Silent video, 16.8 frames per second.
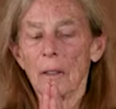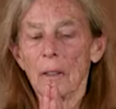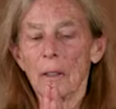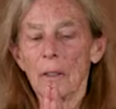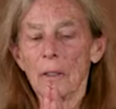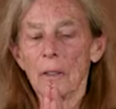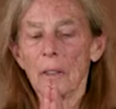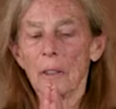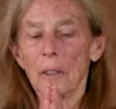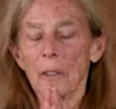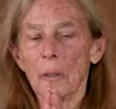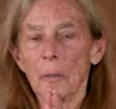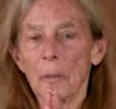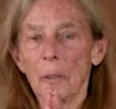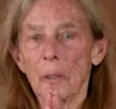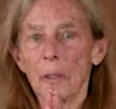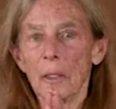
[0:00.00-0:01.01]
just
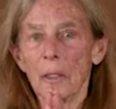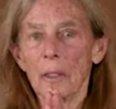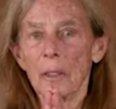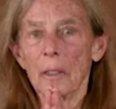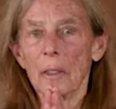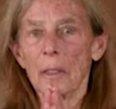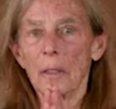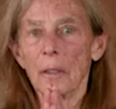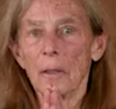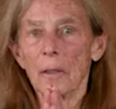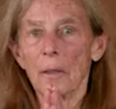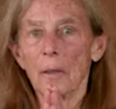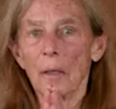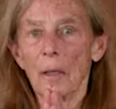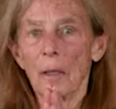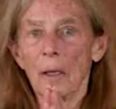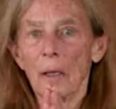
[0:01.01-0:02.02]
experiencing
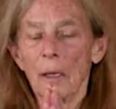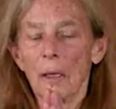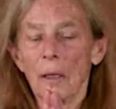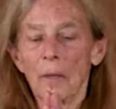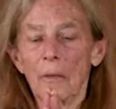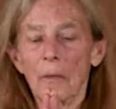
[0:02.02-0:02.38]
the